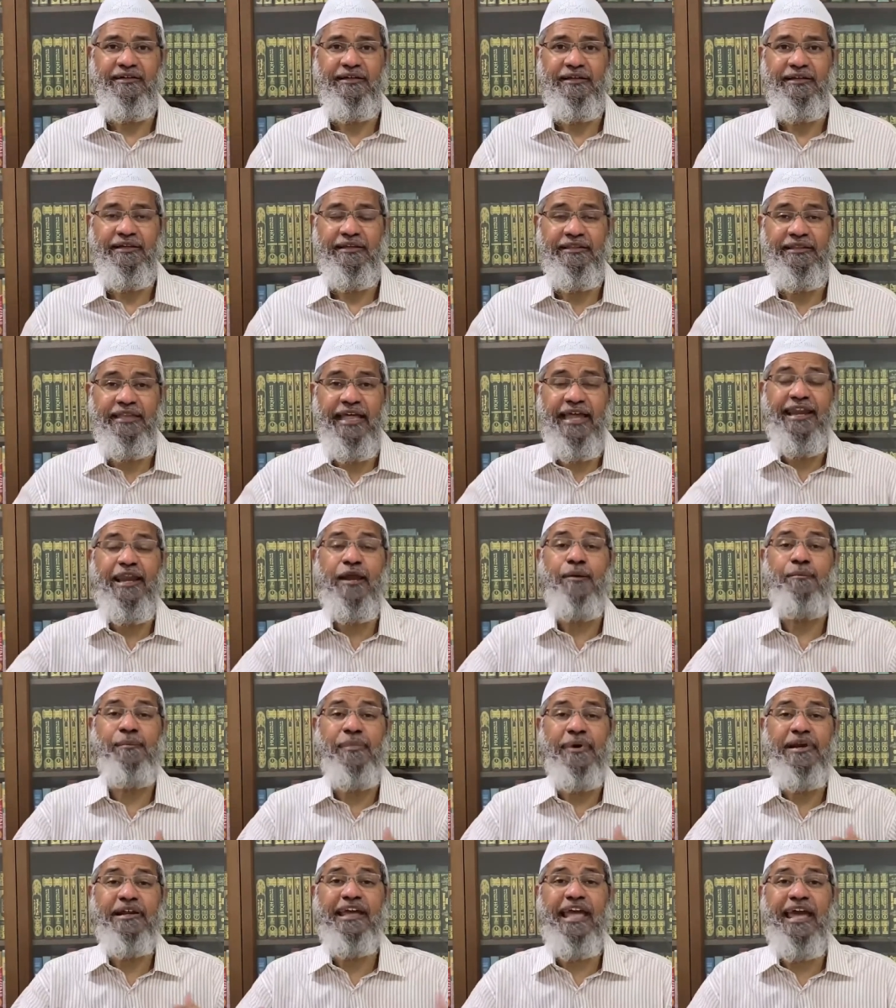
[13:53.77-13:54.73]
the
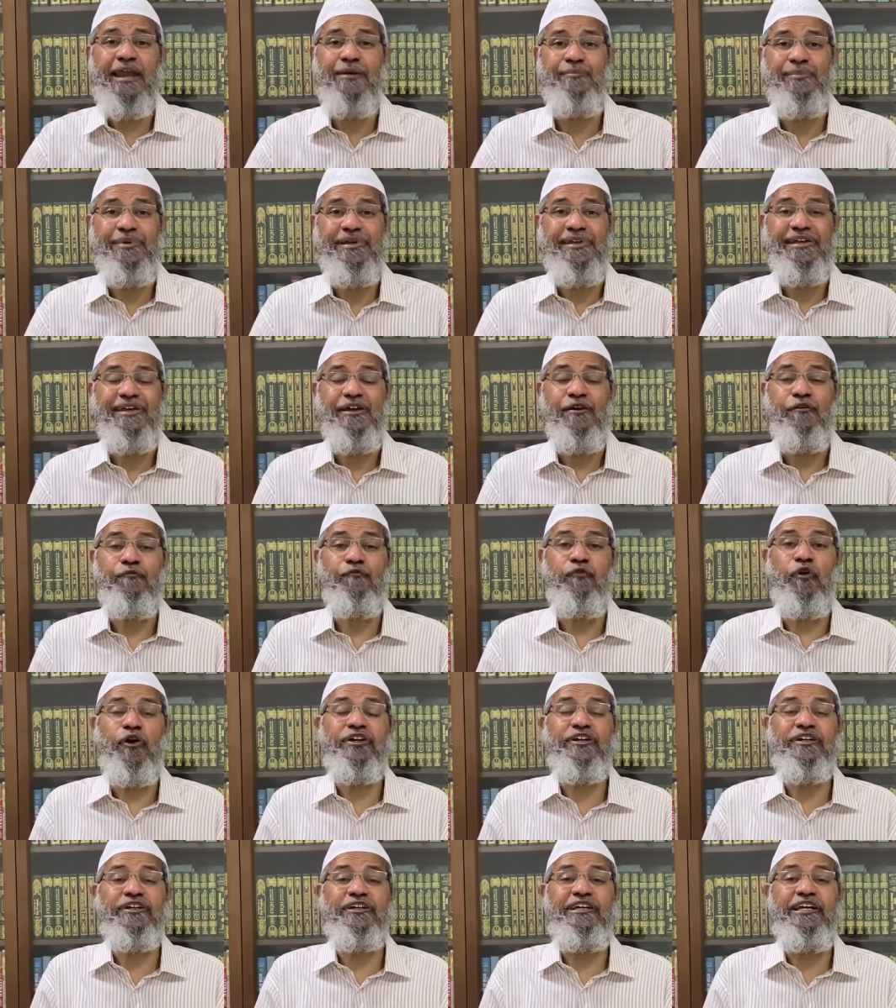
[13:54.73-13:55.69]
number can be
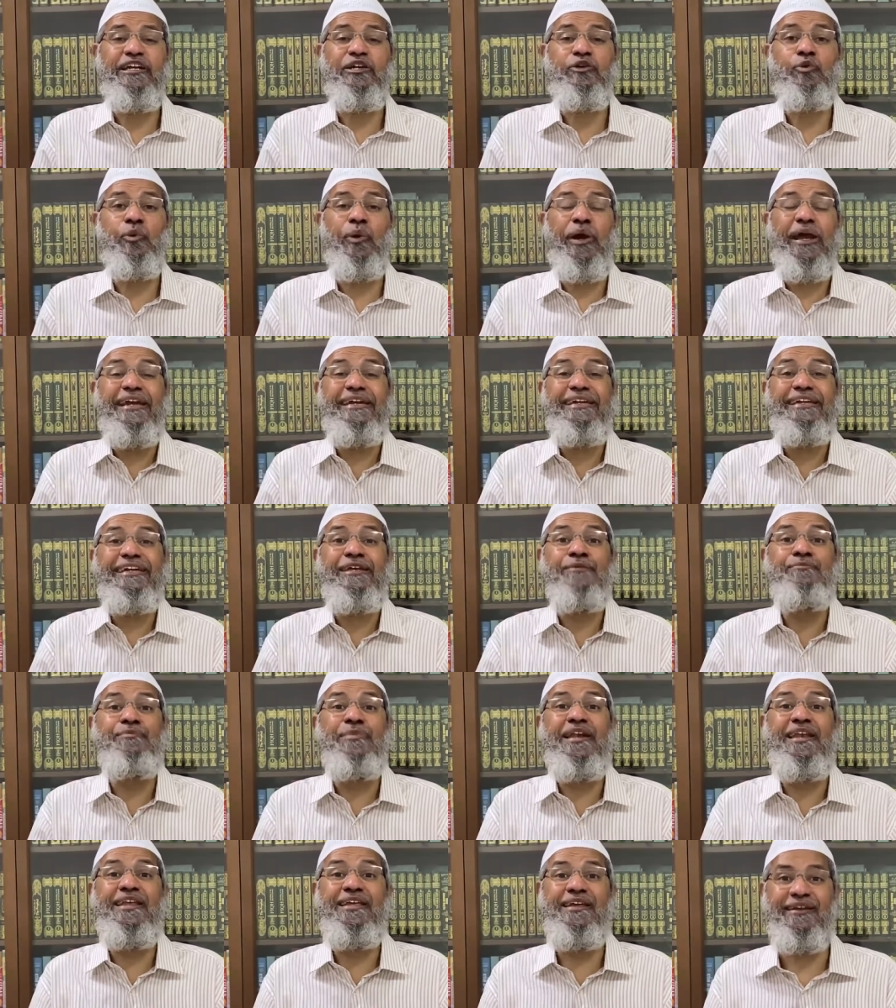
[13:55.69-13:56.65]
40 to 80
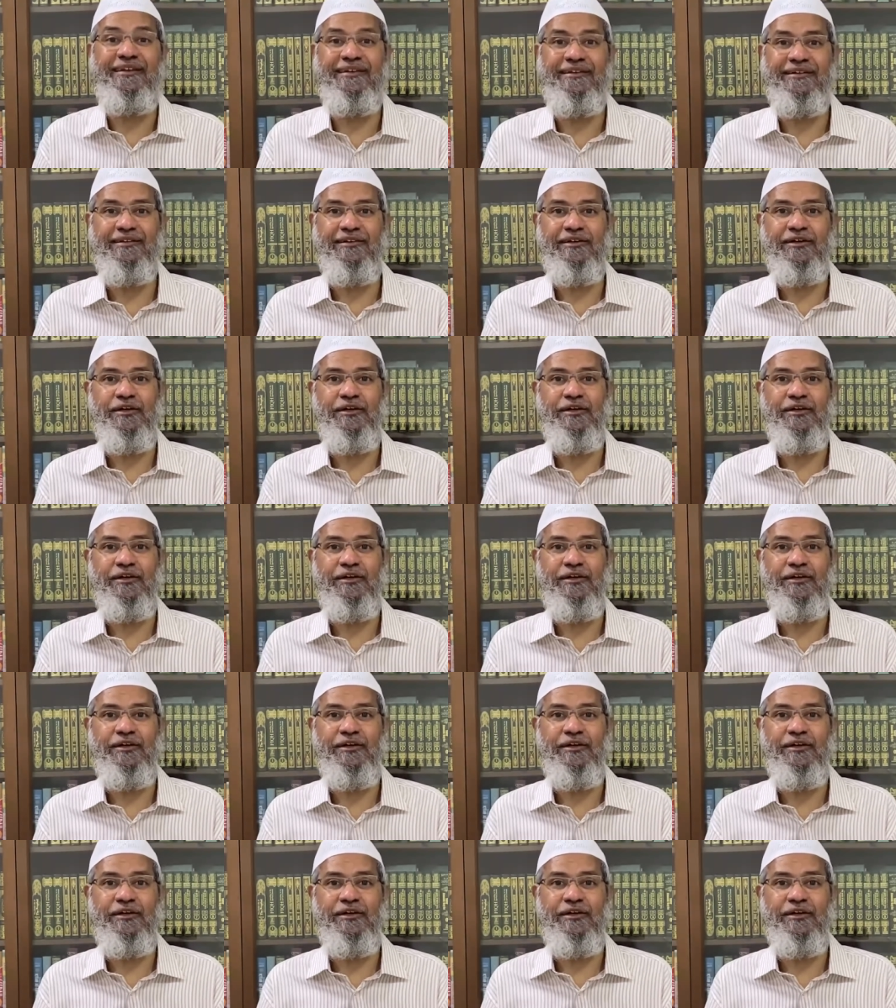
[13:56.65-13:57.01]
million.